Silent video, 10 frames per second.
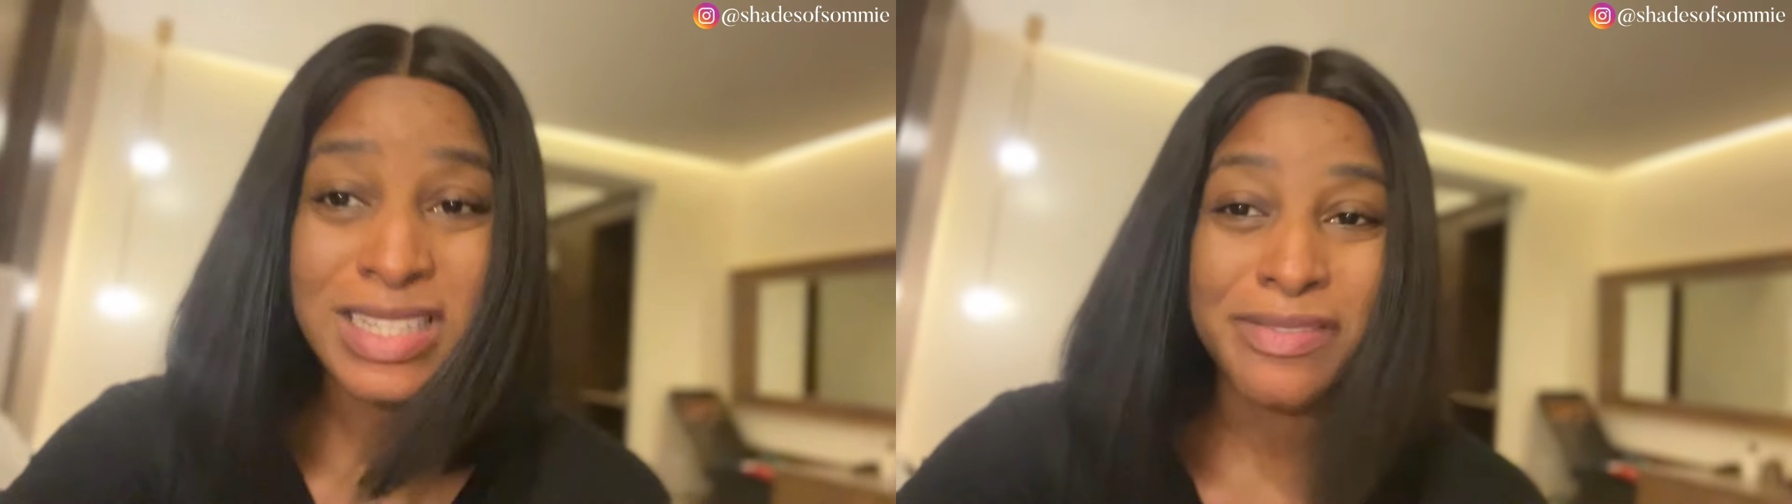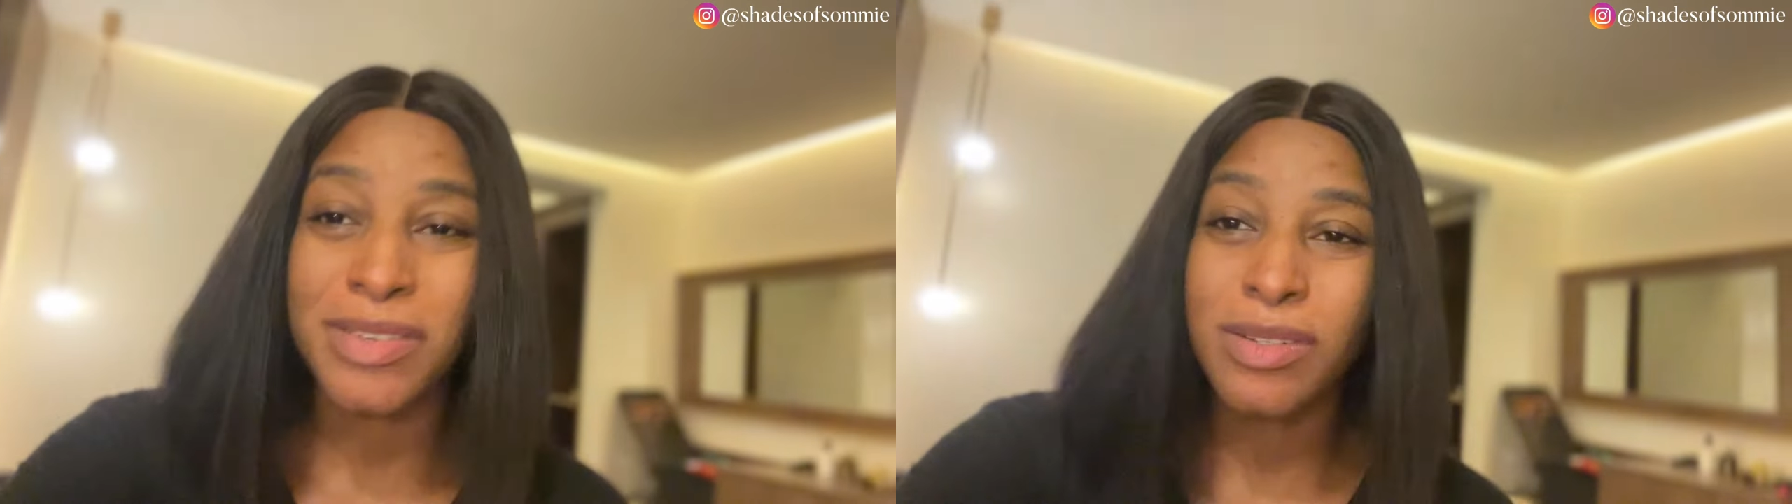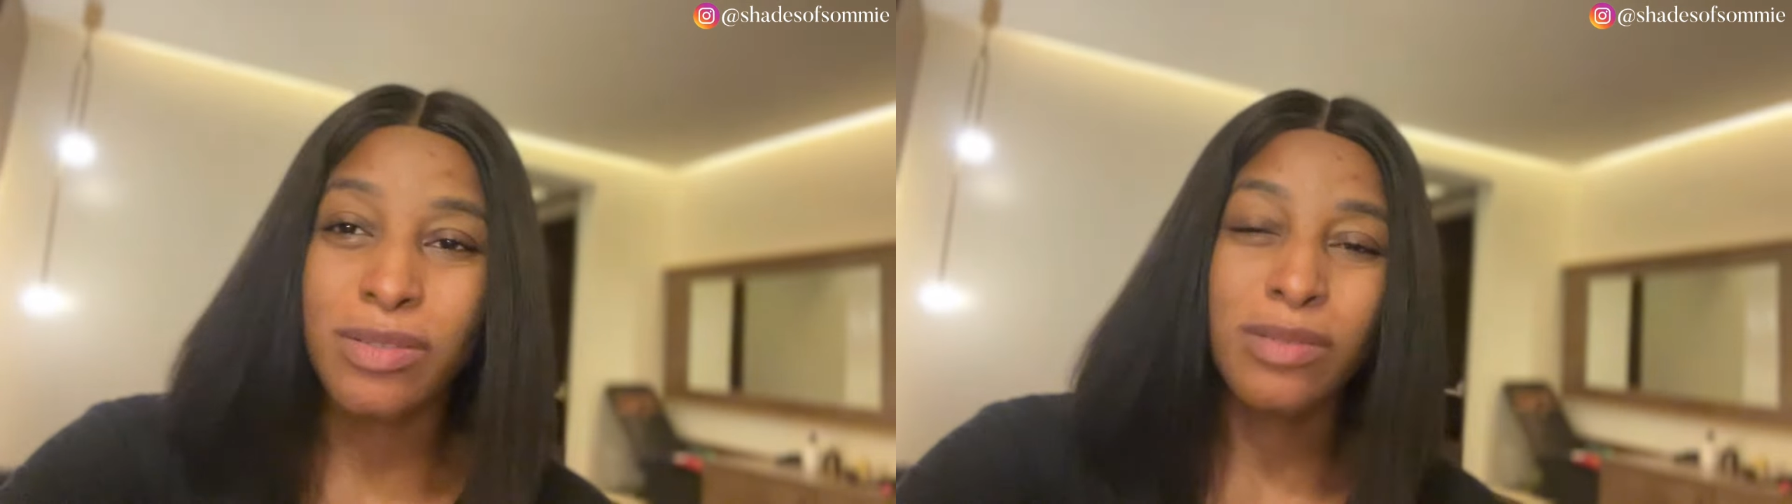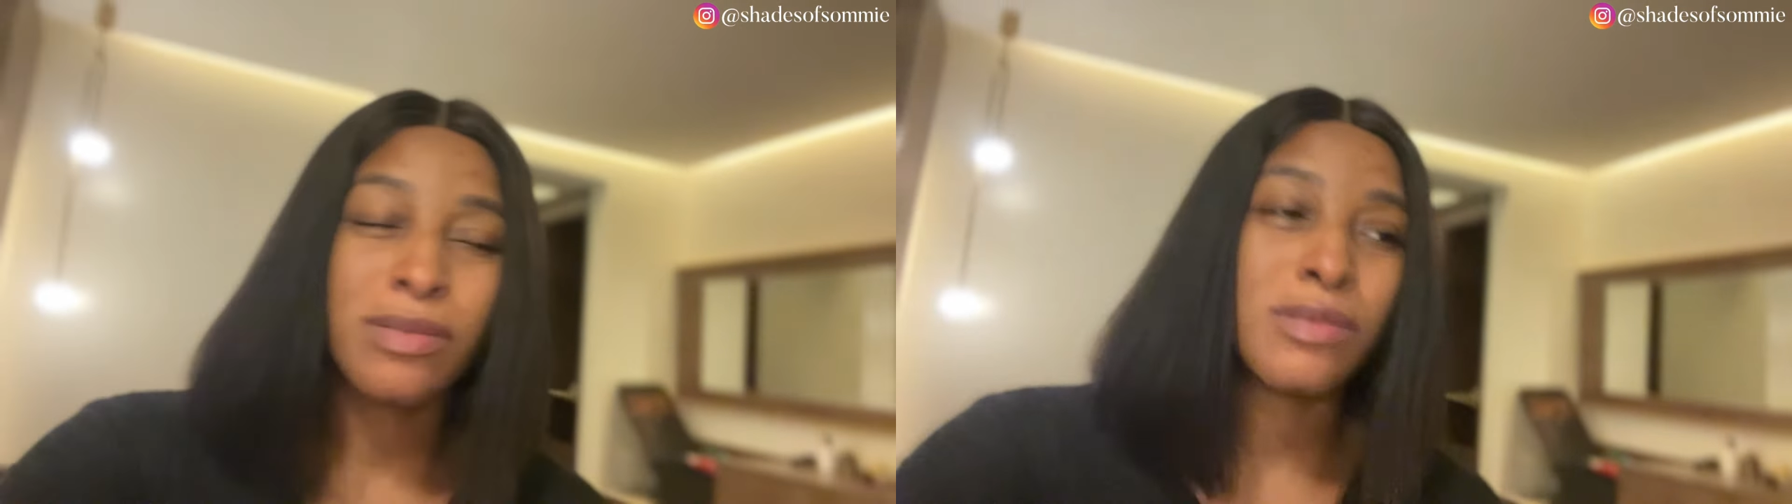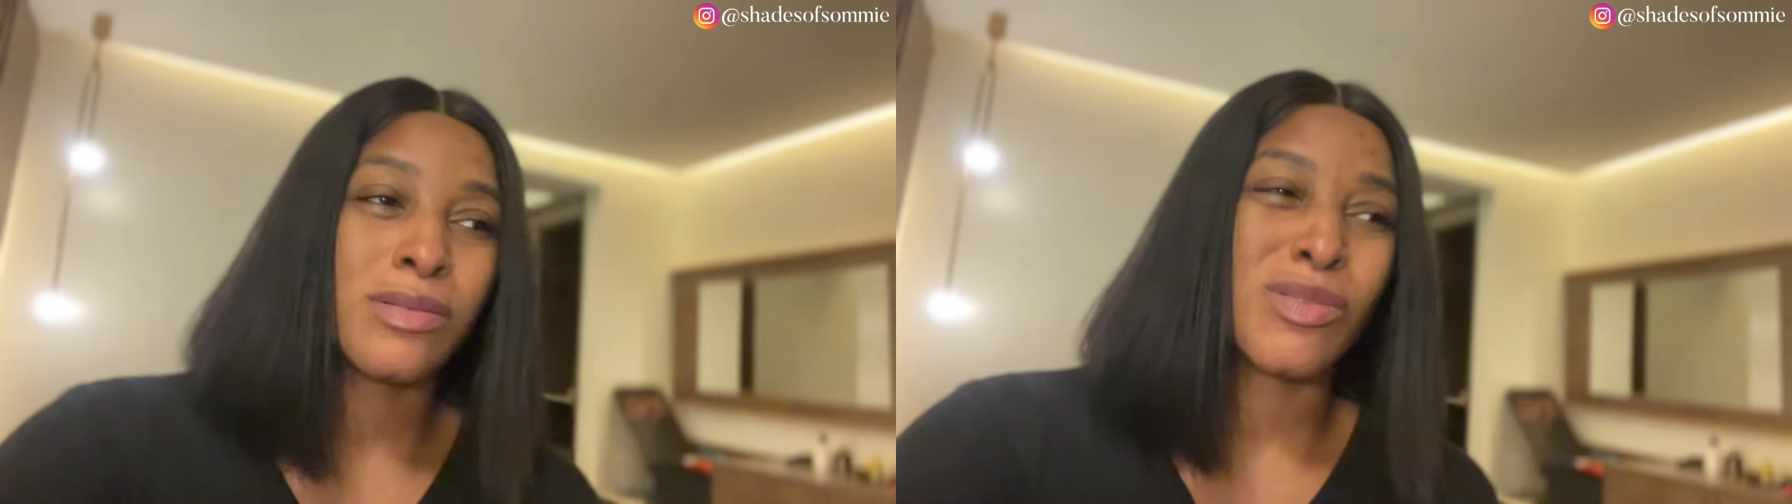7
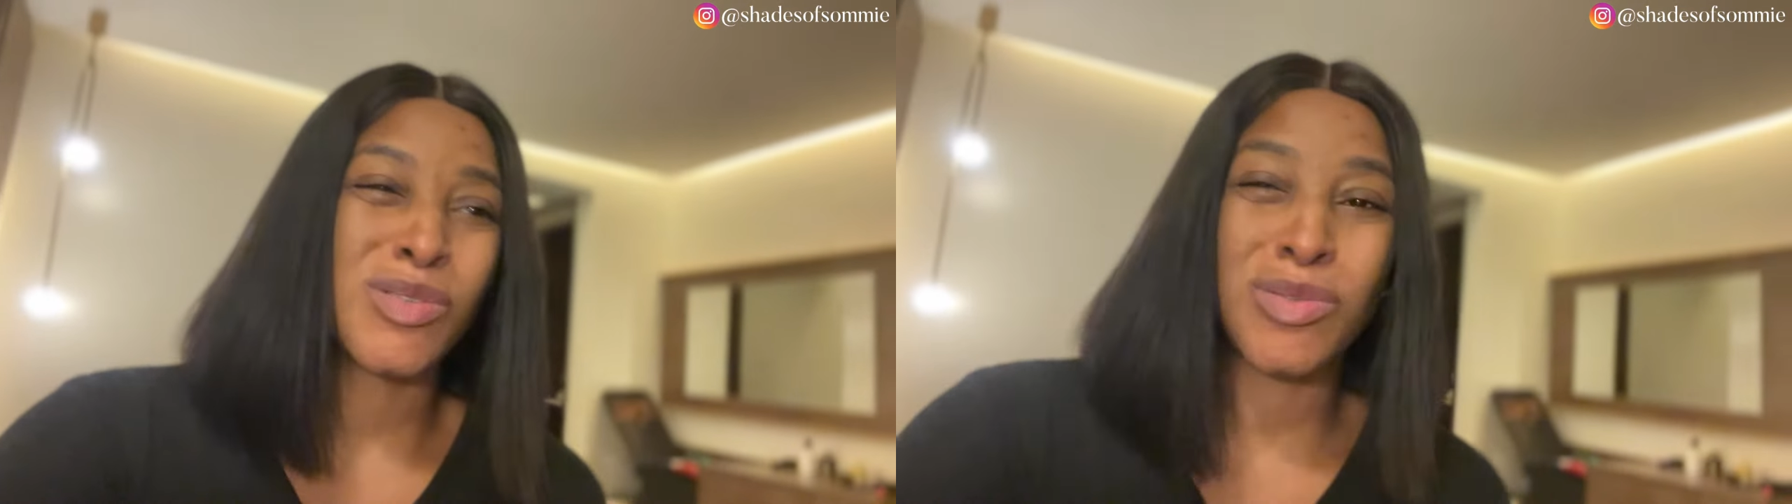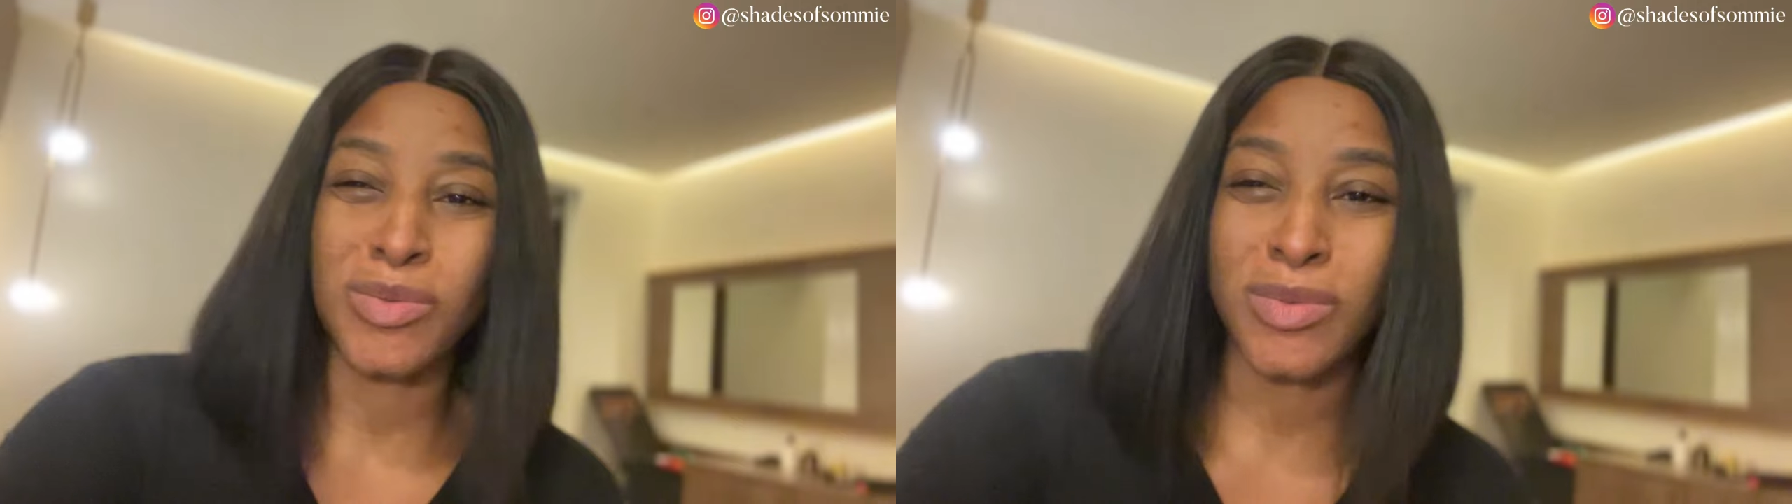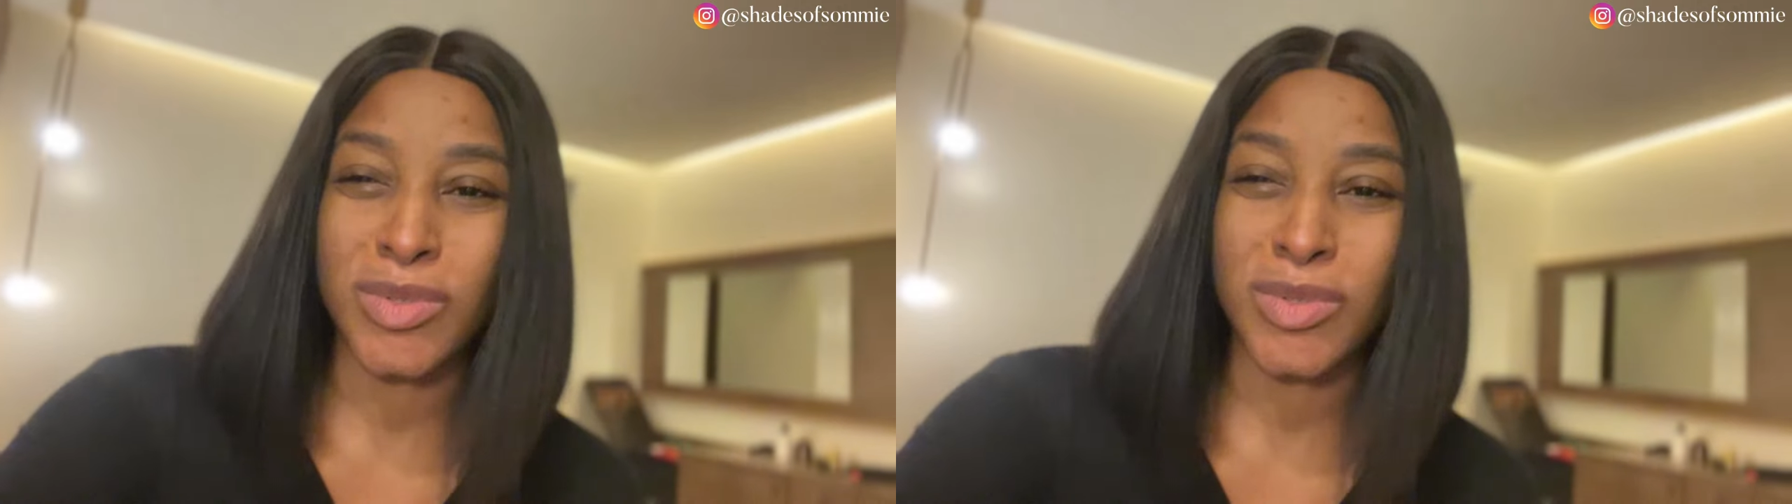or so,